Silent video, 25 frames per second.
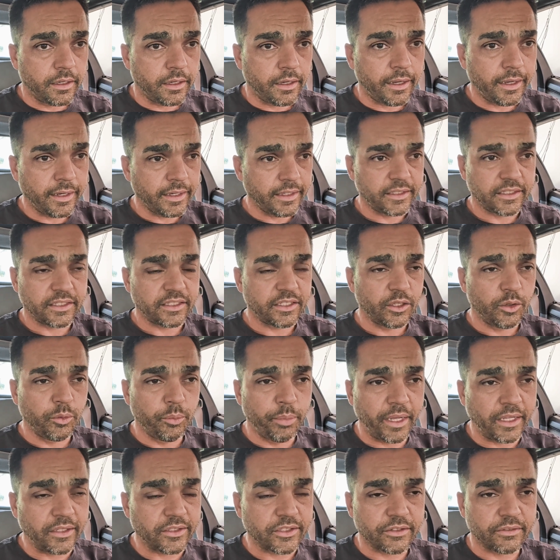and it's still
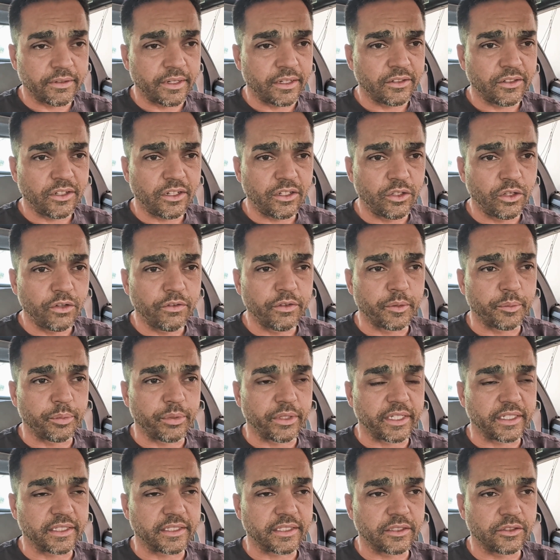bouncing around all over the
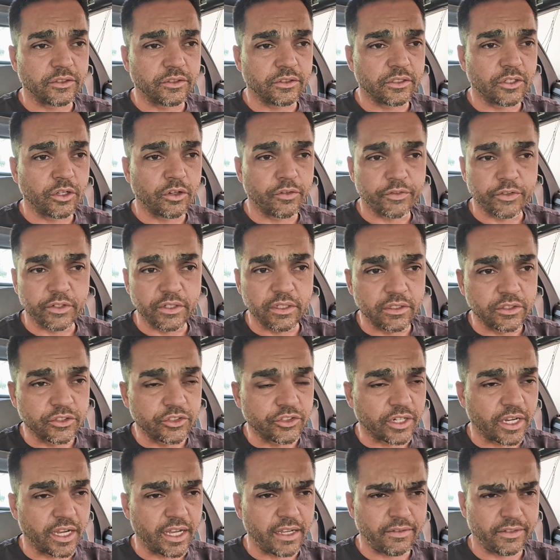place. I'd go for a little
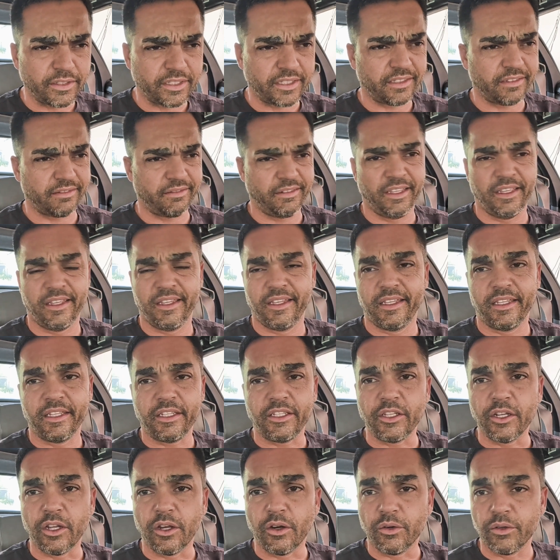drive, it's,
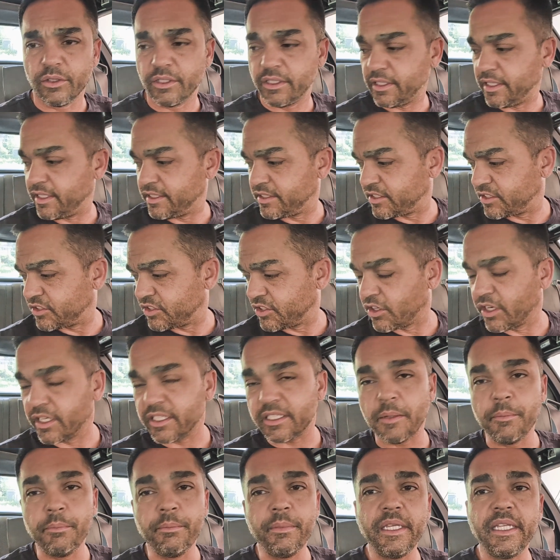you know, it
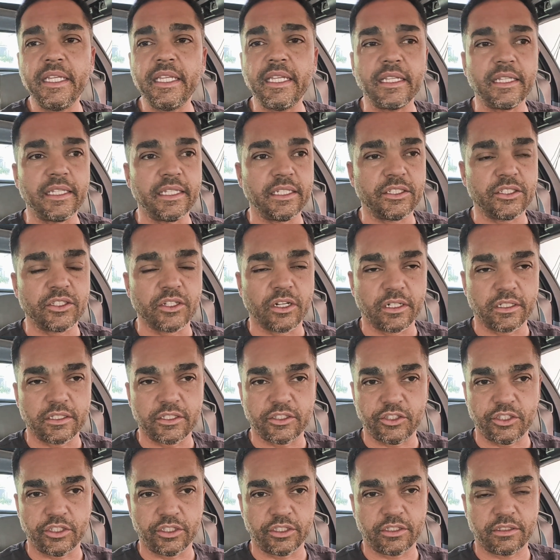immediately starts
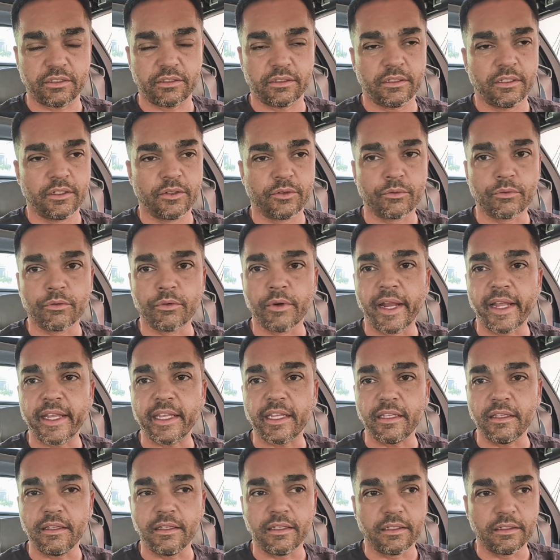just
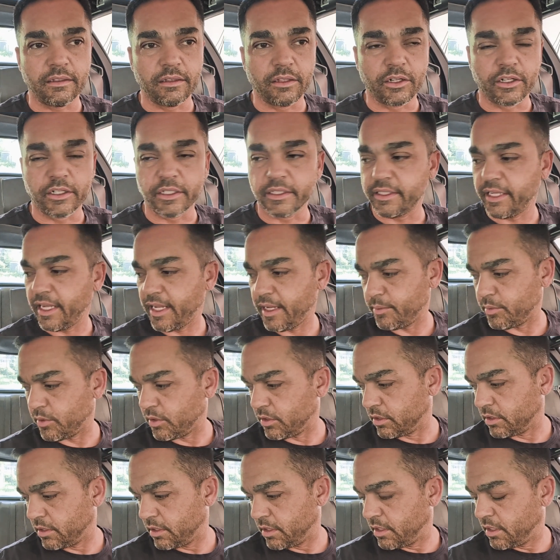wrecking the learn
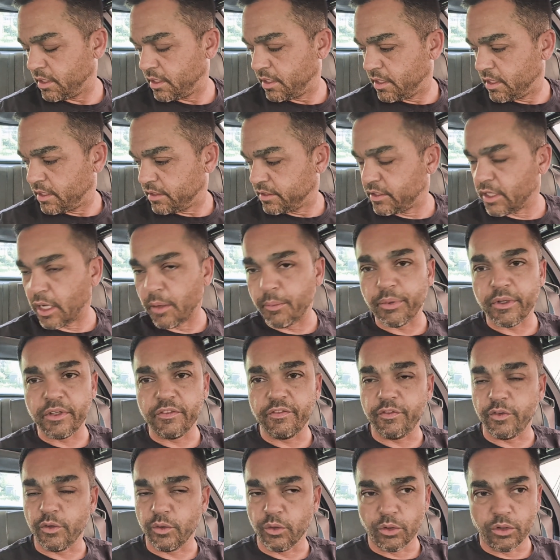table, dumping
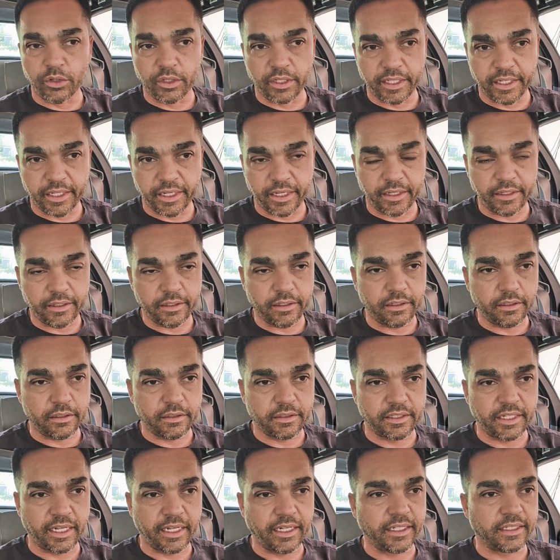fuel in it,
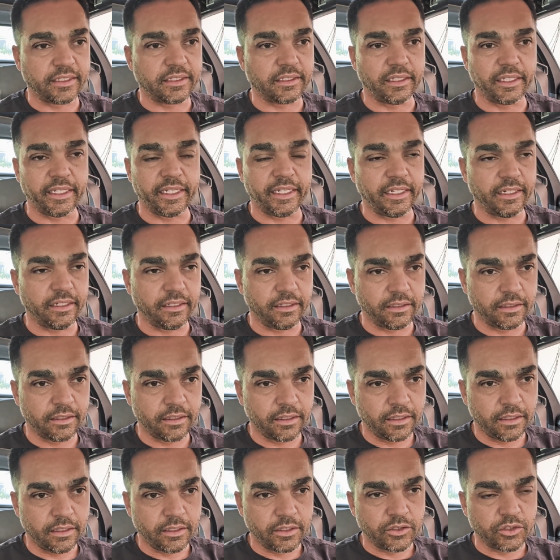saying it's lean.
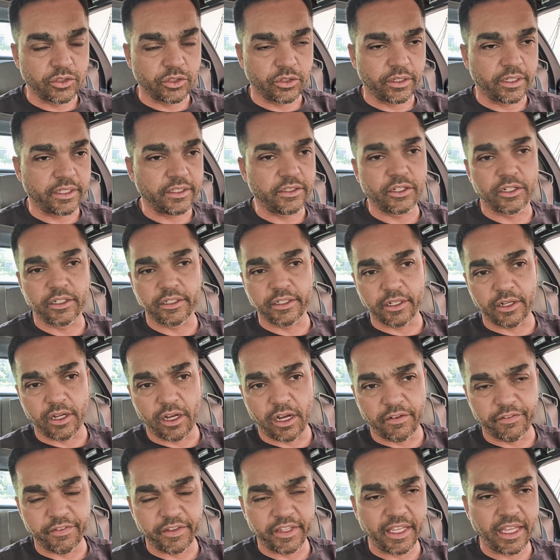So I turned it
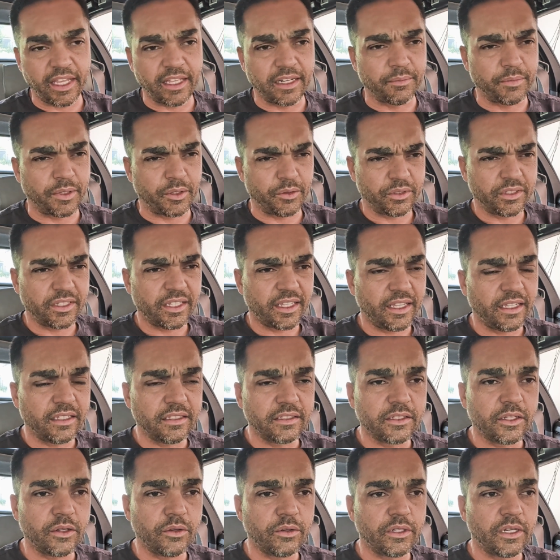off again. I'm like, what the hell is
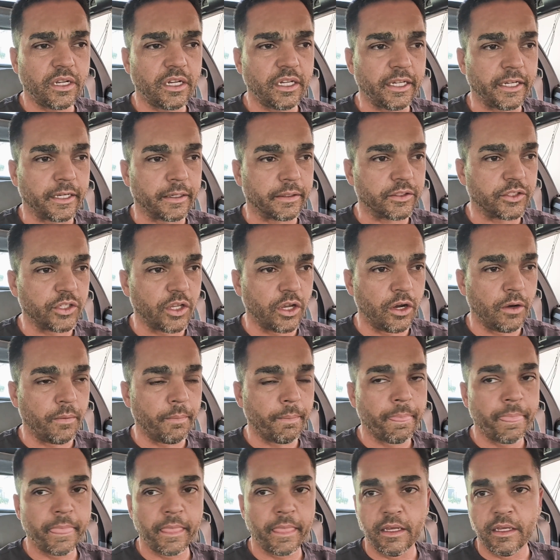going on here? So
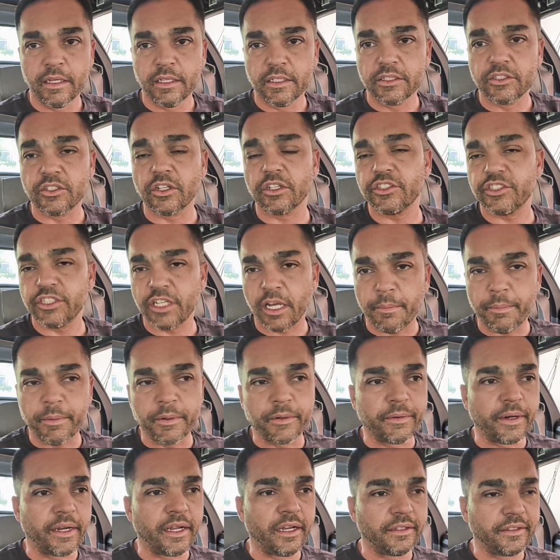start shopping
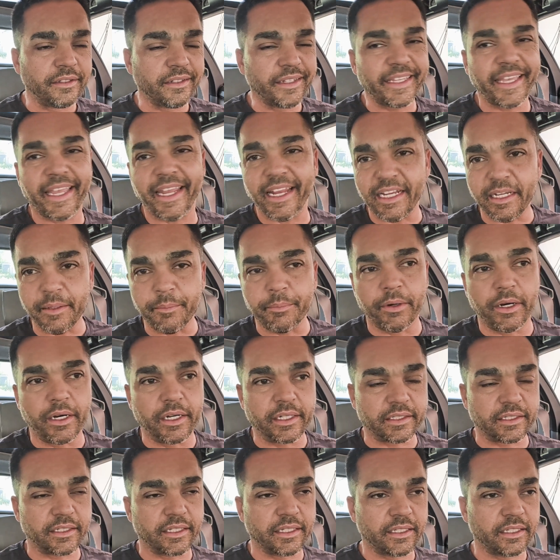around. They're like 80
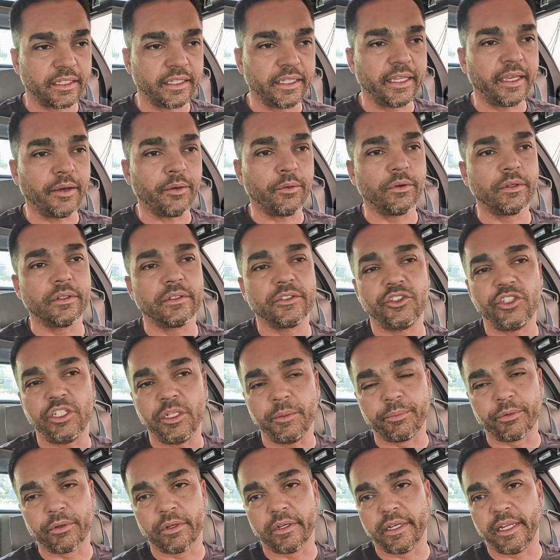bucks. I can get one
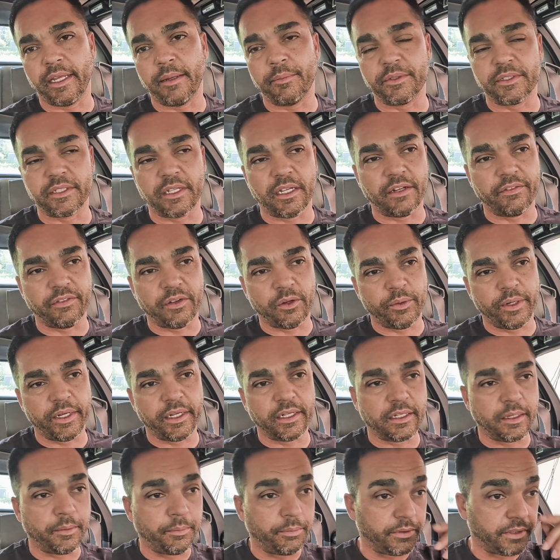cheaper on Amazon if I wait a
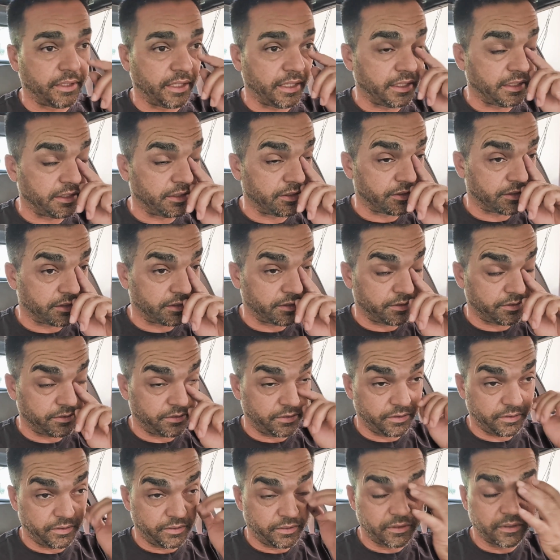couple days, or
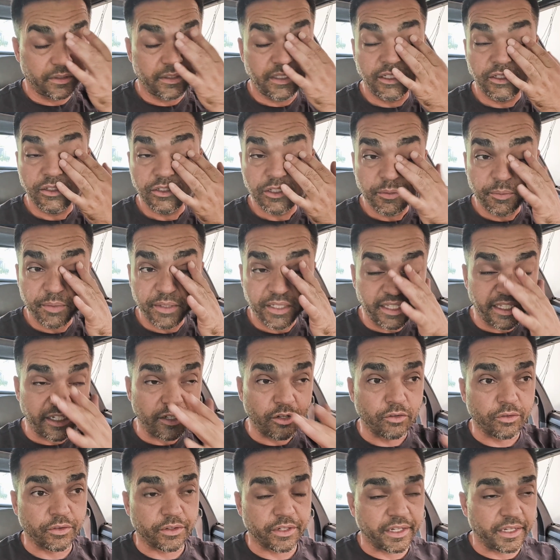they used to be like
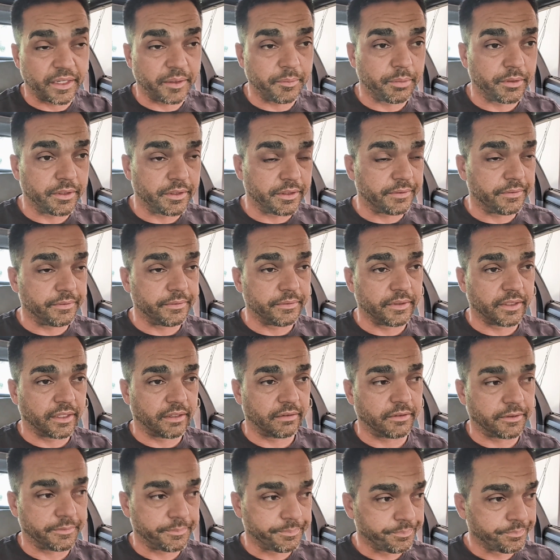overnight, but
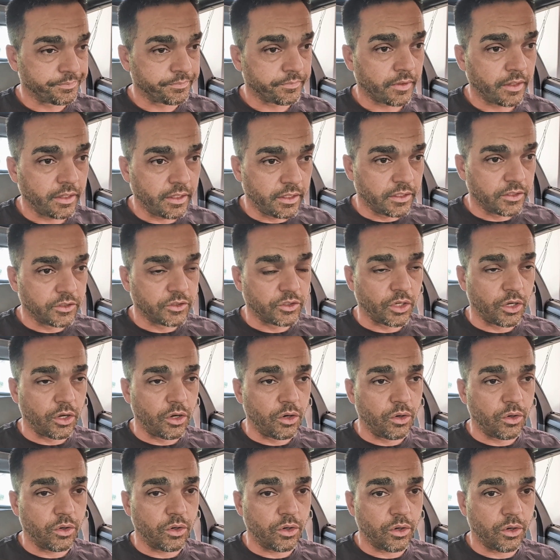whatever.
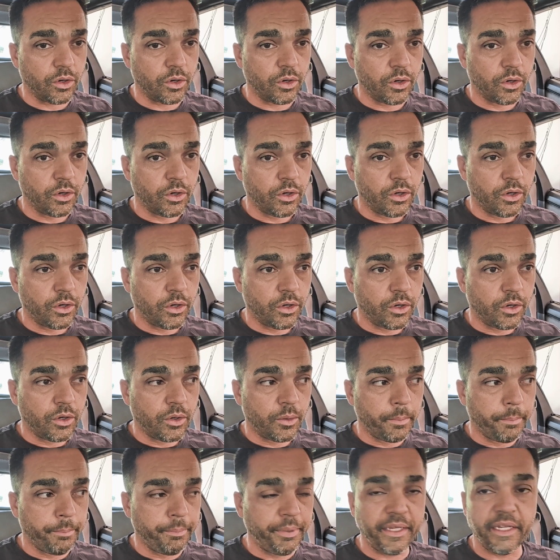So
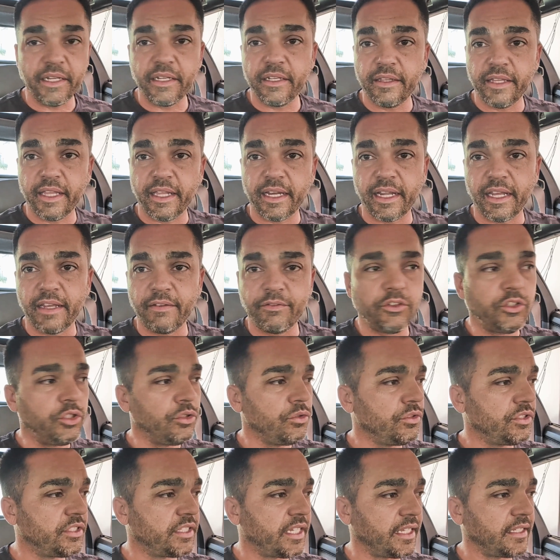being that I have 2
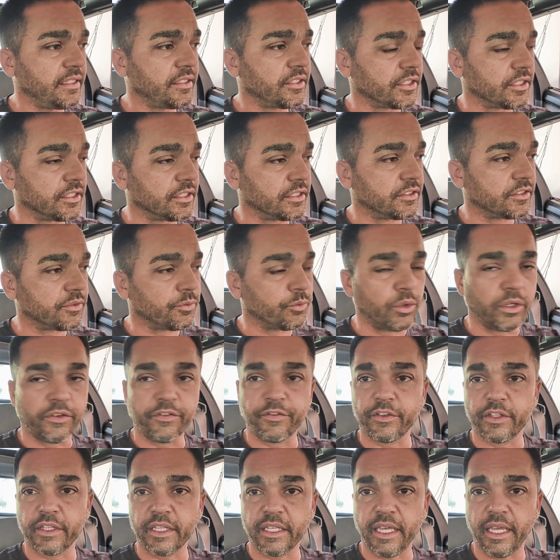sensors, one
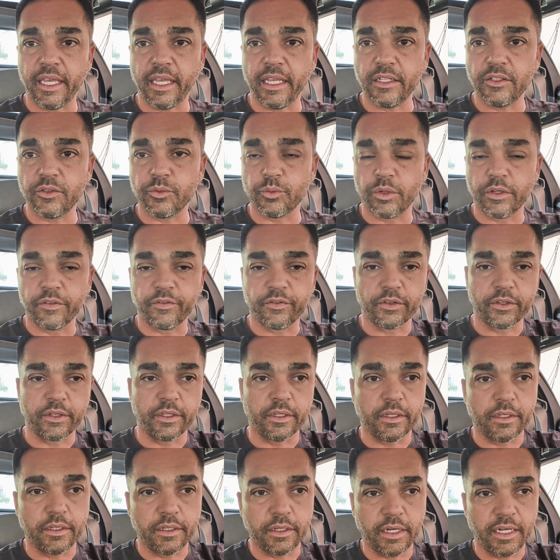for the gauge, one for
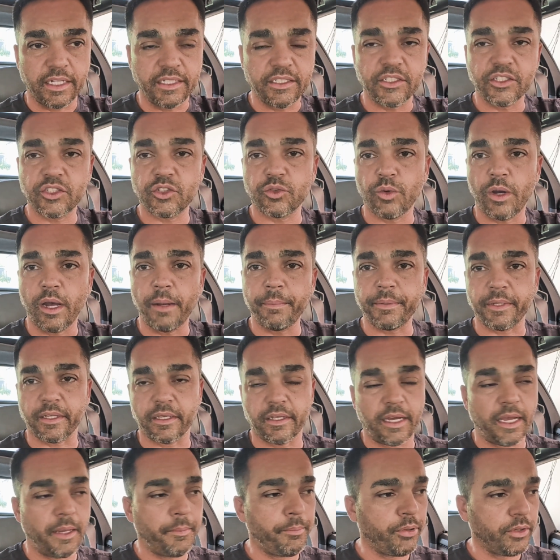the, I just swapped it.
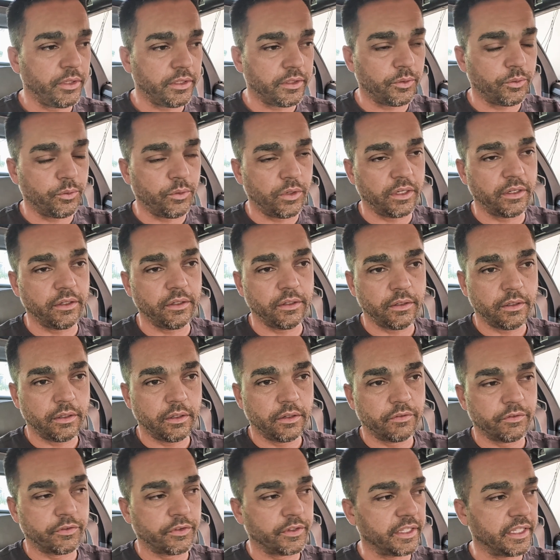I put the one
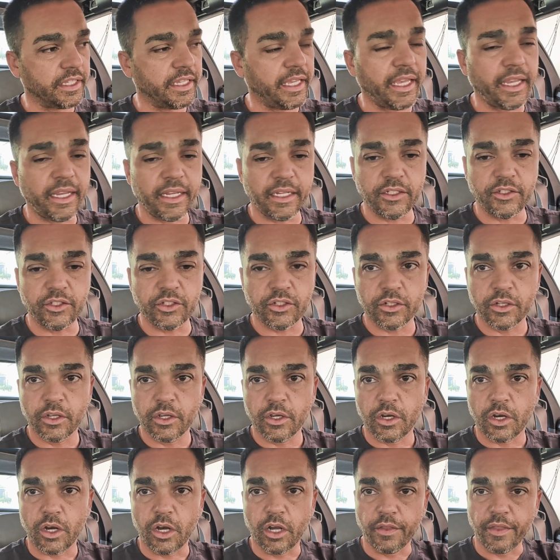for the gauge
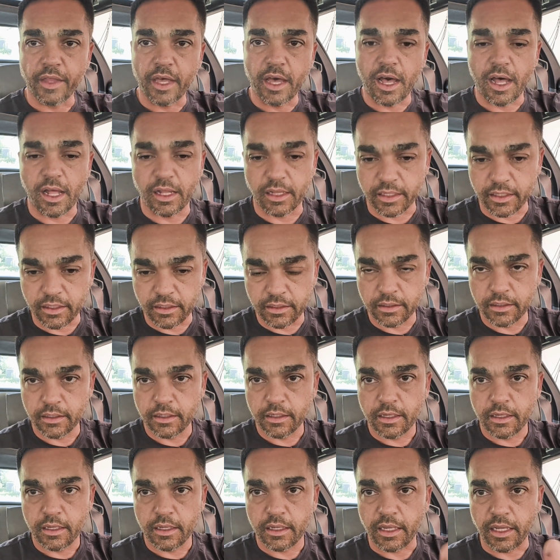on the Holly
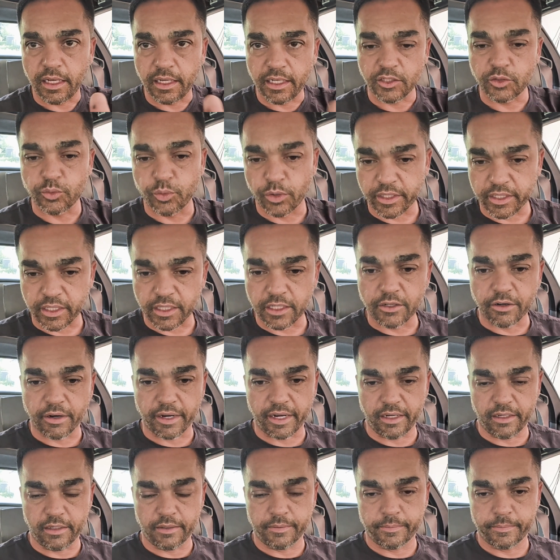and it's working
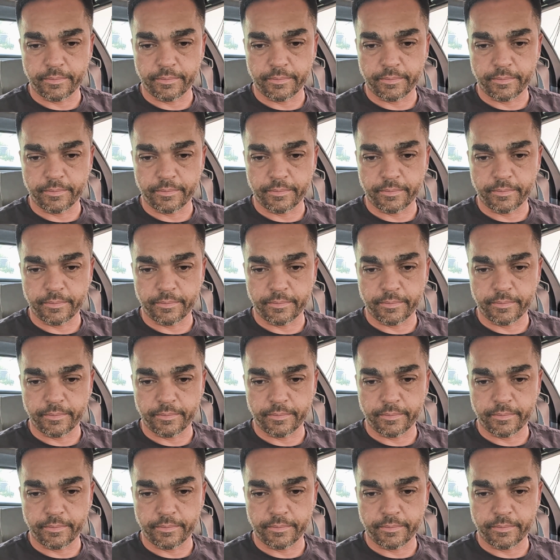great.